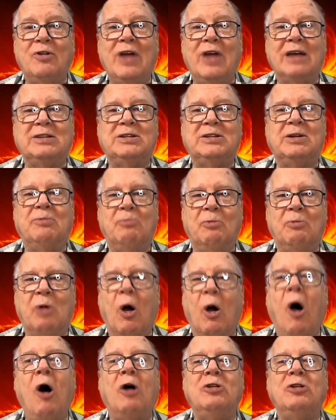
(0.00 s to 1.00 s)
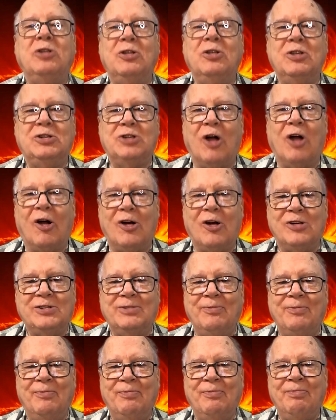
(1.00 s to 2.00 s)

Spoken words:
next, on to the stars.